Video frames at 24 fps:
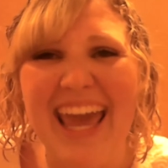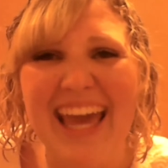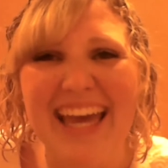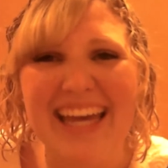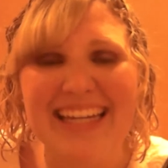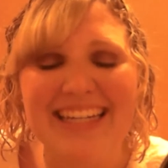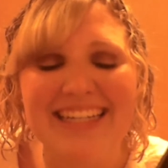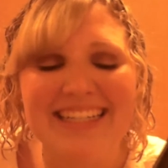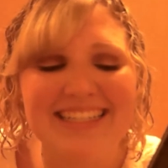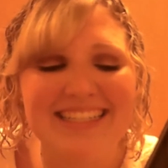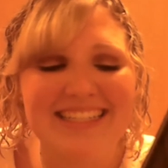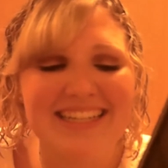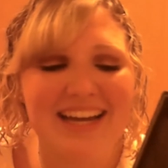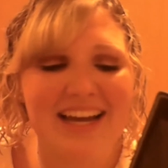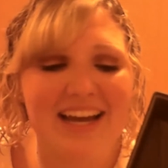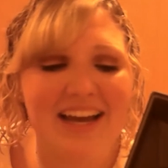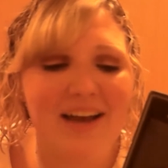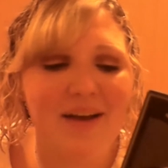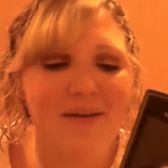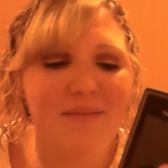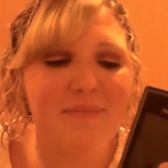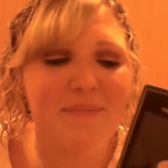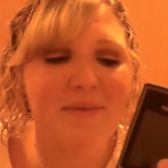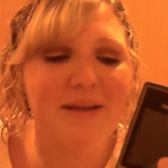and
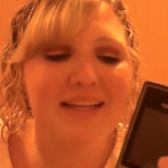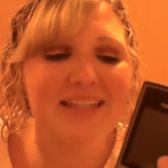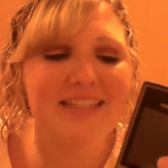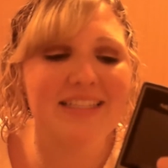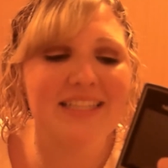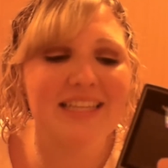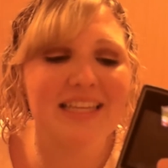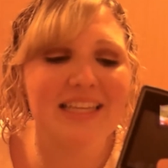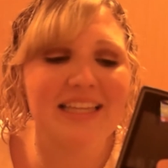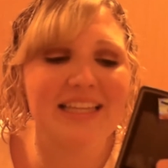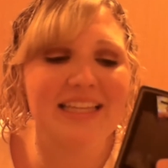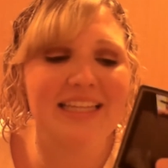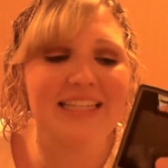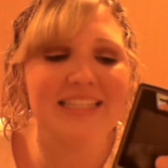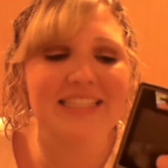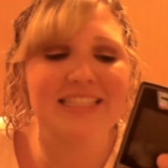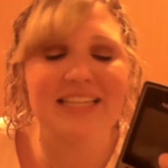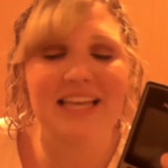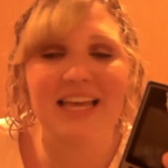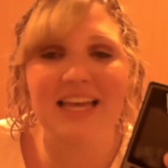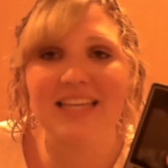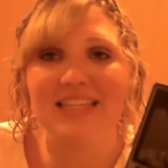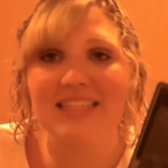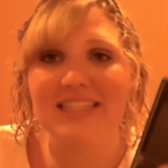uh, basically
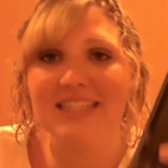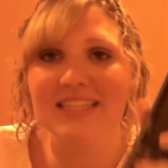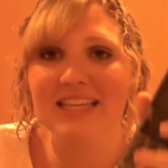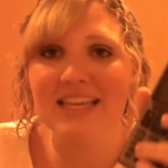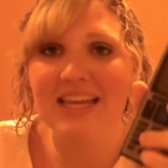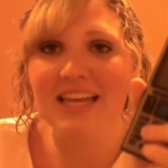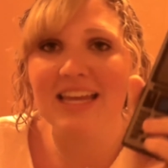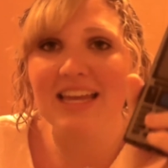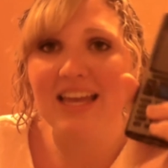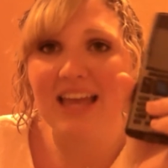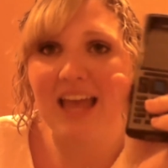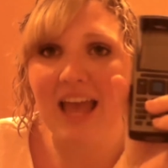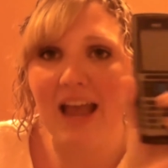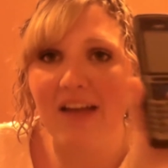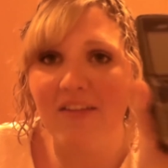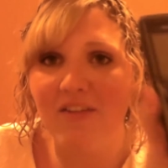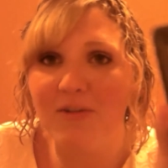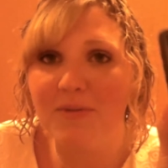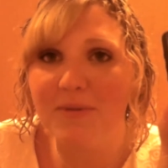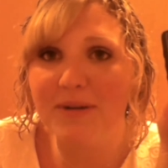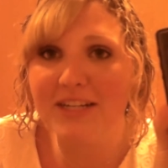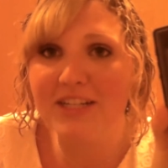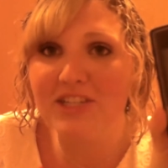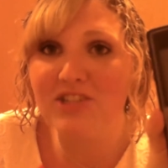says
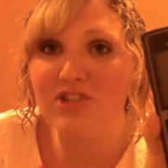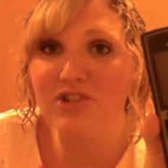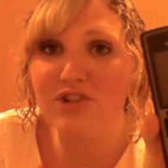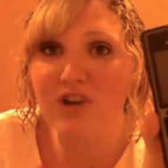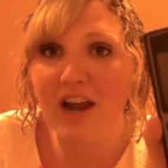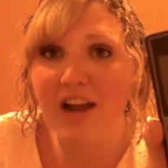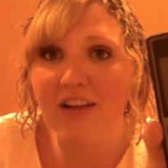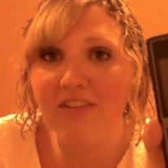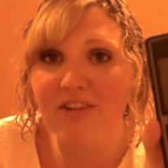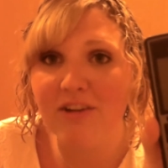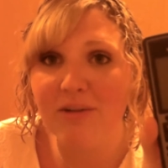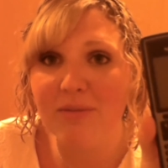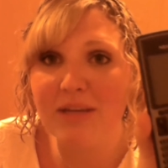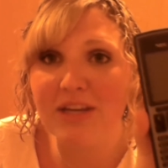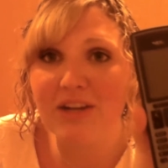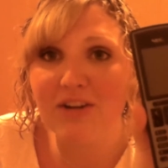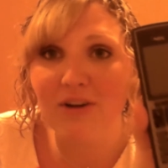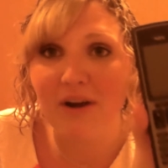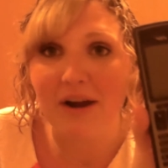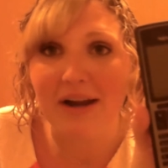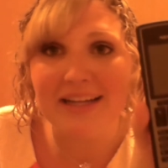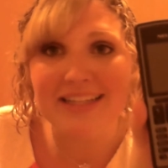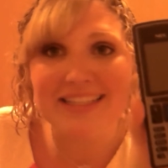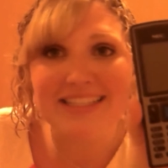everybody's driving me
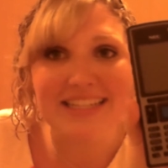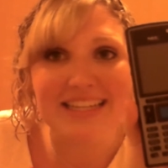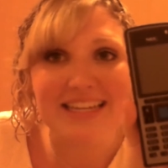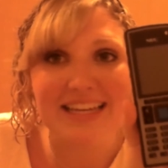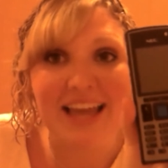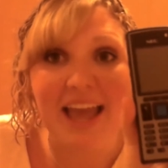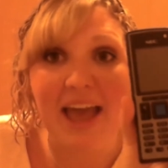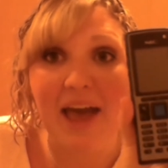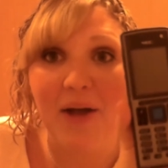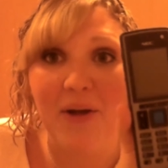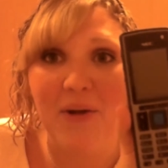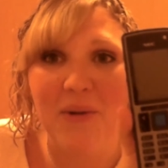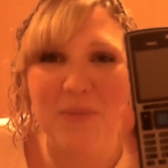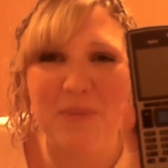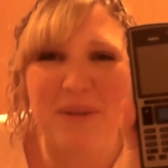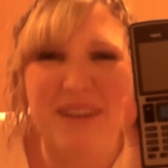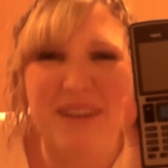crazy, help.